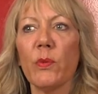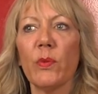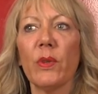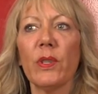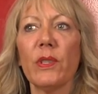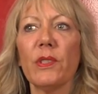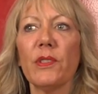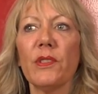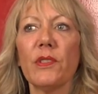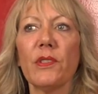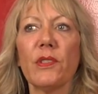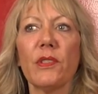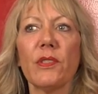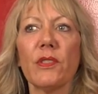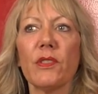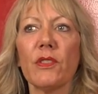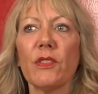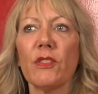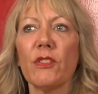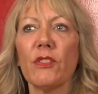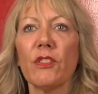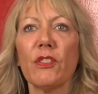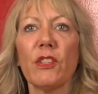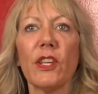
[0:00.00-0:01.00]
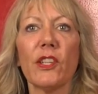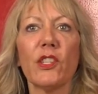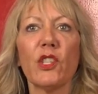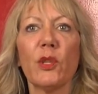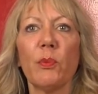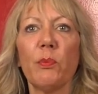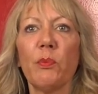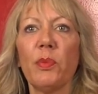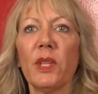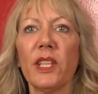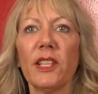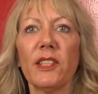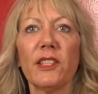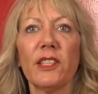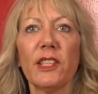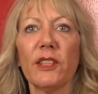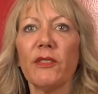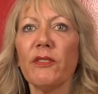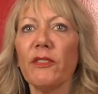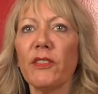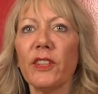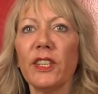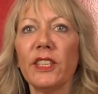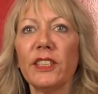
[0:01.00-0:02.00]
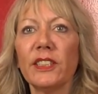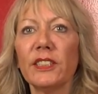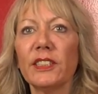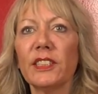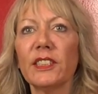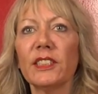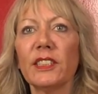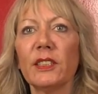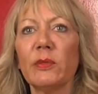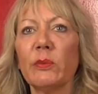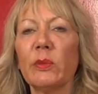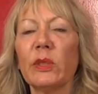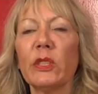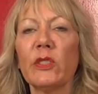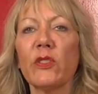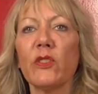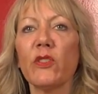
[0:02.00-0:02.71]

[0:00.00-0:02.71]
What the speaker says: was such a big difference, and was